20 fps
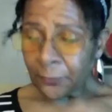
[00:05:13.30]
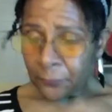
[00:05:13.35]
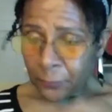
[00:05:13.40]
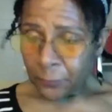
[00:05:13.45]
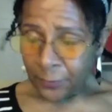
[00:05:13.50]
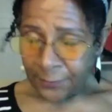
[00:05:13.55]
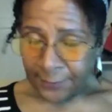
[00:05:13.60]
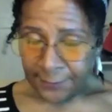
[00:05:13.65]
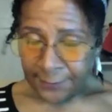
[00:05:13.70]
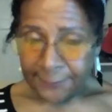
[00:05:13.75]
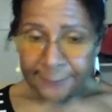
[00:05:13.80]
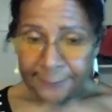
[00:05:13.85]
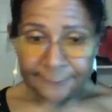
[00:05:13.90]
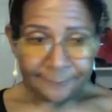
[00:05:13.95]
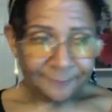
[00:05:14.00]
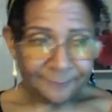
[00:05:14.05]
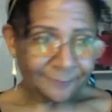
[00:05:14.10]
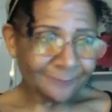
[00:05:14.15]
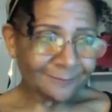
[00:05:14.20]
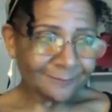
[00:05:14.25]
with
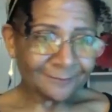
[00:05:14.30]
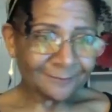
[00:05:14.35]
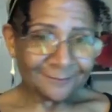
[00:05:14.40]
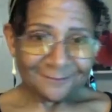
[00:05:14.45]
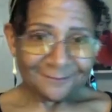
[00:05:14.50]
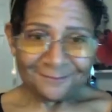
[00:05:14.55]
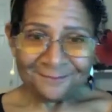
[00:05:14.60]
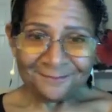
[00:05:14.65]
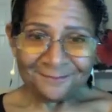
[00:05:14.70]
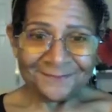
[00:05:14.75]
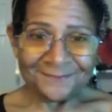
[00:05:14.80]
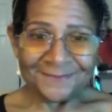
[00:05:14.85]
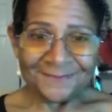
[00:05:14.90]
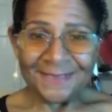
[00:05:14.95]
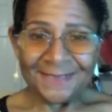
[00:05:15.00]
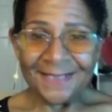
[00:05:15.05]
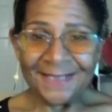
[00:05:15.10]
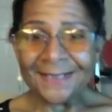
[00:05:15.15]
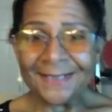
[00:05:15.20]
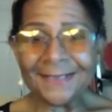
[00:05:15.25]
him,
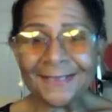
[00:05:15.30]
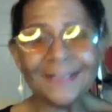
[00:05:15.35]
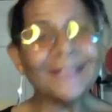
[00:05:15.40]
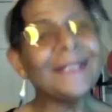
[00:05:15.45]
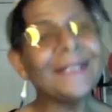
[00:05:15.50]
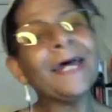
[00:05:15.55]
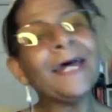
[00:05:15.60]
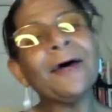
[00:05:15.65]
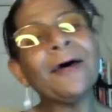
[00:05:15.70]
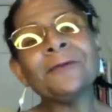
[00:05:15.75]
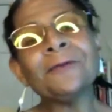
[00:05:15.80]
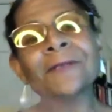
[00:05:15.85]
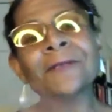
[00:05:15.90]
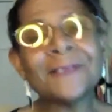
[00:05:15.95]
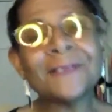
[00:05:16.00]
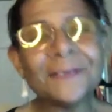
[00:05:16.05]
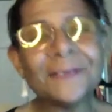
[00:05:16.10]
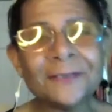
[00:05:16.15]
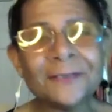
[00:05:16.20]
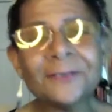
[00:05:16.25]
and now
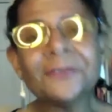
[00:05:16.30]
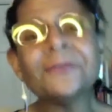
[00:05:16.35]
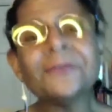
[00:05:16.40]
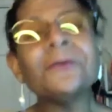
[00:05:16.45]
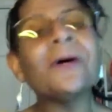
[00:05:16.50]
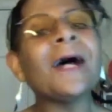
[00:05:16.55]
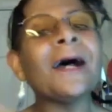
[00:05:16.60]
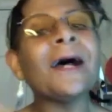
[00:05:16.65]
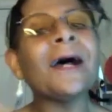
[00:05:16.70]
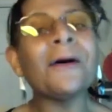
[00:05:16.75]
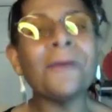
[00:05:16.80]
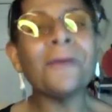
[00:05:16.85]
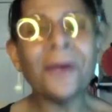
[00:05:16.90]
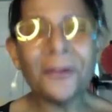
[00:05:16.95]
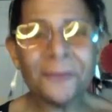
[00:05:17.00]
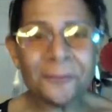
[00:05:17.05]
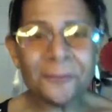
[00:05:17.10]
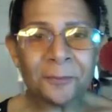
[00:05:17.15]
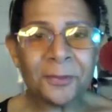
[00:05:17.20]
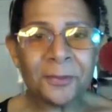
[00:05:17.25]
listening to how
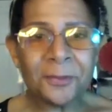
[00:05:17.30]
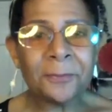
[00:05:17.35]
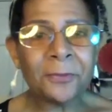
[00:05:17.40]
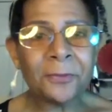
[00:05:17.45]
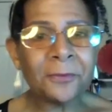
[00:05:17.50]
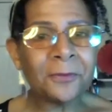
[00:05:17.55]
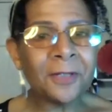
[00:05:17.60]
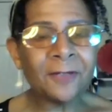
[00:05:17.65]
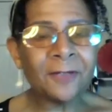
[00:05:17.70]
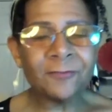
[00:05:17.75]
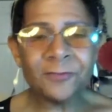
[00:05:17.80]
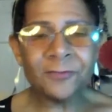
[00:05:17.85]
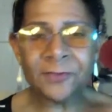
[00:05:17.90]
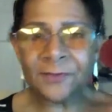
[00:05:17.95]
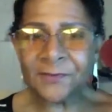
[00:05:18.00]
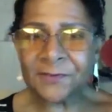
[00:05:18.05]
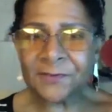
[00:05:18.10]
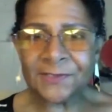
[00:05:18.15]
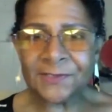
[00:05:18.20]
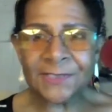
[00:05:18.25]
other people have
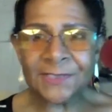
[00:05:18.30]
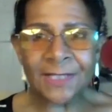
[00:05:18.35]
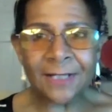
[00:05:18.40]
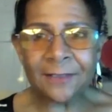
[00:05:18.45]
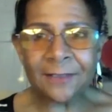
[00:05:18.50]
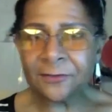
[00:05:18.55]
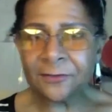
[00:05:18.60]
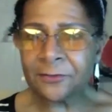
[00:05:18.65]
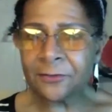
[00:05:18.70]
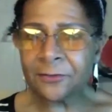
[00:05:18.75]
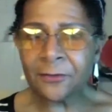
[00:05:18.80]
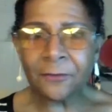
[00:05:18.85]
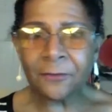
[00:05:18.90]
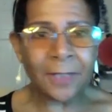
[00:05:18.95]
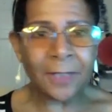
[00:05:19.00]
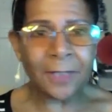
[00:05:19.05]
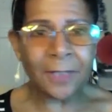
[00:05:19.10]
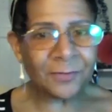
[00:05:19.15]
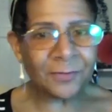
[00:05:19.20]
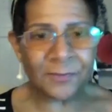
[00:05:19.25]
just decided, you know
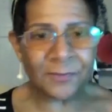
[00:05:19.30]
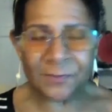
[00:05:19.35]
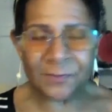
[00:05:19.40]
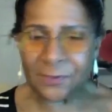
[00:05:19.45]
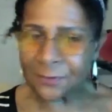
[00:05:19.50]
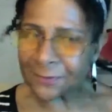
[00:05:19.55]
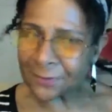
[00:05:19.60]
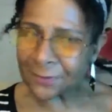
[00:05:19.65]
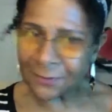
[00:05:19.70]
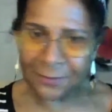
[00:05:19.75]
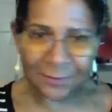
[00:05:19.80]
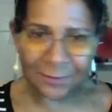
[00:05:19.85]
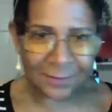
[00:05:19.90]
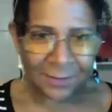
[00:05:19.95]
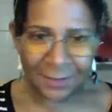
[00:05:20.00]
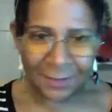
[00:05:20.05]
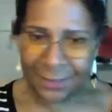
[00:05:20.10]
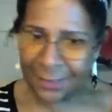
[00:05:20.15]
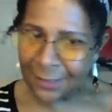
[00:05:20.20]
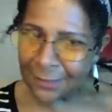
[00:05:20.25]
what, I'm just going to
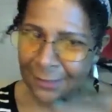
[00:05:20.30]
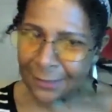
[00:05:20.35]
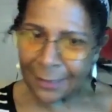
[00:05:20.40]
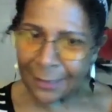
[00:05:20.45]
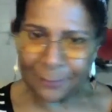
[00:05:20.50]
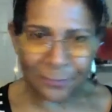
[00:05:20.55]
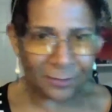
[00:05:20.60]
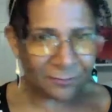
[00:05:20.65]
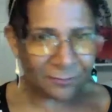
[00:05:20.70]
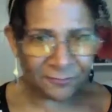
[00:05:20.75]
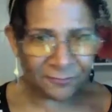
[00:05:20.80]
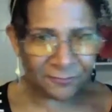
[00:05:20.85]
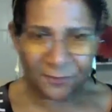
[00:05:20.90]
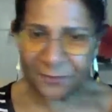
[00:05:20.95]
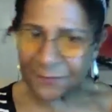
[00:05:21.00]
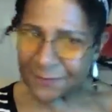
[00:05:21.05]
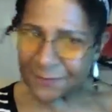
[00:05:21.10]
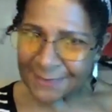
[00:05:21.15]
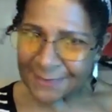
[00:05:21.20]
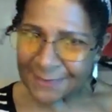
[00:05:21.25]
dig in and I'm going to
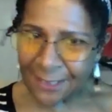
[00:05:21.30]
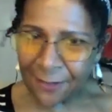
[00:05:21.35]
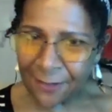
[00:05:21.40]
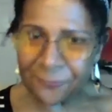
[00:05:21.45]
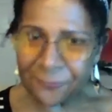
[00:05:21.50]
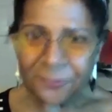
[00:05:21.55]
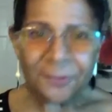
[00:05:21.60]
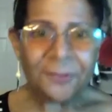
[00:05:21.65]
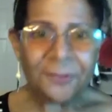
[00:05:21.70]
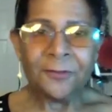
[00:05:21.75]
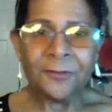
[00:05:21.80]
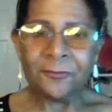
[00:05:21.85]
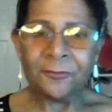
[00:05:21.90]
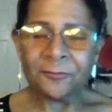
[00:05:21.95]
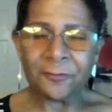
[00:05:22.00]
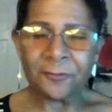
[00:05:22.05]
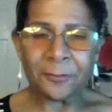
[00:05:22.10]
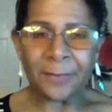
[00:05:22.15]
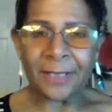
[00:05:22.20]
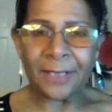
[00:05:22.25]
figure this out
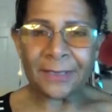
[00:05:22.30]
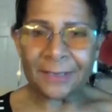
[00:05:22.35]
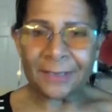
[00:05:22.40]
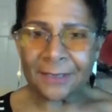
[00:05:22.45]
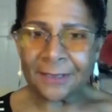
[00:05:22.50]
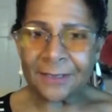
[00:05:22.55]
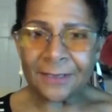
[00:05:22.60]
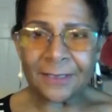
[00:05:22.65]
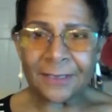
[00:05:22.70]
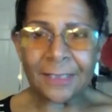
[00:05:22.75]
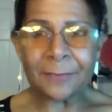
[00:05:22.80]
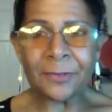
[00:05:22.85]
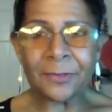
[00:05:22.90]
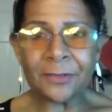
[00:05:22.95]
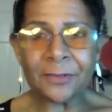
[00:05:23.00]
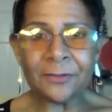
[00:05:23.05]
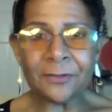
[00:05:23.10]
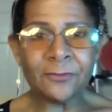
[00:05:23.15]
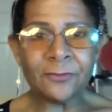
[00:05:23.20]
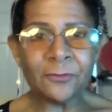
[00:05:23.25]
for my kid, and I'm
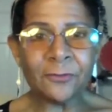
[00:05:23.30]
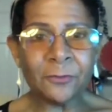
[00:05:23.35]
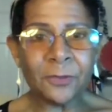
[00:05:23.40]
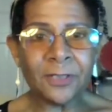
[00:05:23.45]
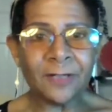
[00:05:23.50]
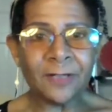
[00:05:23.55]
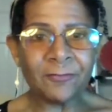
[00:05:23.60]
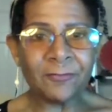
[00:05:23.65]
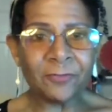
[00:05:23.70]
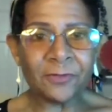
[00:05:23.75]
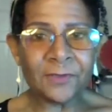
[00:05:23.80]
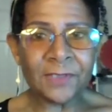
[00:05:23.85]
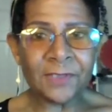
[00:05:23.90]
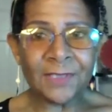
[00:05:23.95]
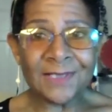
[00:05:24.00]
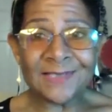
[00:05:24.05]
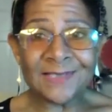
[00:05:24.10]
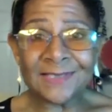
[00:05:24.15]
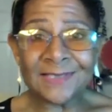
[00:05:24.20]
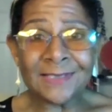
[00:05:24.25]
going to do whatever it
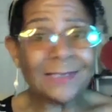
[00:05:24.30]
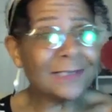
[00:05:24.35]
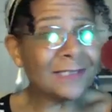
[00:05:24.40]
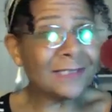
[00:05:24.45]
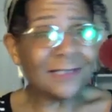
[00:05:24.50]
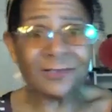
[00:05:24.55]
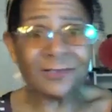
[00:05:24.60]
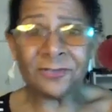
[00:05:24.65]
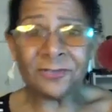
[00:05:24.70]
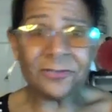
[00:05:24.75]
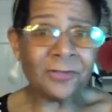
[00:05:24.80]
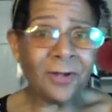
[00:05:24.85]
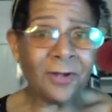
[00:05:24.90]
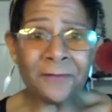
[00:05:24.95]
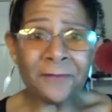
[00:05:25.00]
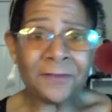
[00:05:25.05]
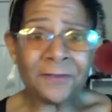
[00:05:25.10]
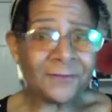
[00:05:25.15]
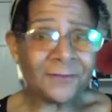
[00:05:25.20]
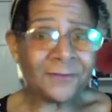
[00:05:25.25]
takes, in addition to all
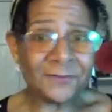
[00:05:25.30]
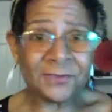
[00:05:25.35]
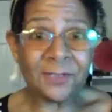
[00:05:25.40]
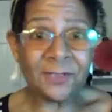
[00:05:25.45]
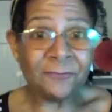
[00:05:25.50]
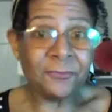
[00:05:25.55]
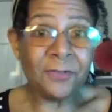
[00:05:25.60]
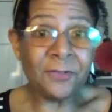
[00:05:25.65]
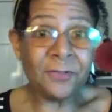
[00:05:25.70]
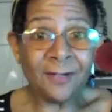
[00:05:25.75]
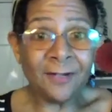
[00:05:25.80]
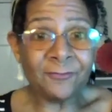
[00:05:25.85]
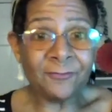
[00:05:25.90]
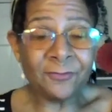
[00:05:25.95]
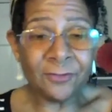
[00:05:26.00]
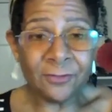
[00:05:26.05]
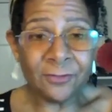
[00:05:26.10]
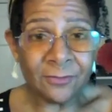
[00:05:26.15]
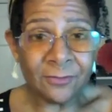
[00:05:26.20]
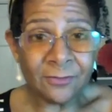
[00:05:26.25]
the other stuff you have to
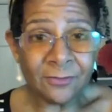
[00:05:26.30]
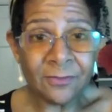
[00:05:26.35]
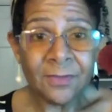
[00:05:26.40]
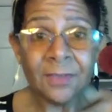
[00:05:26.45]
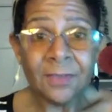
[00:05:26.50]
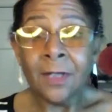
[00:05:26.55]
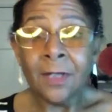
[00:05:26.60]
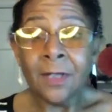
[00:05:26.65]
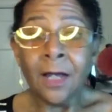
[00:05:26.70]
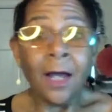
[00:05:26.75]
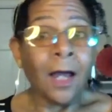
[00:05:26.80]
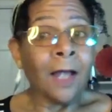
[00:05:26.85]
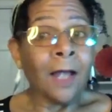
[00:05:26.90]
do. You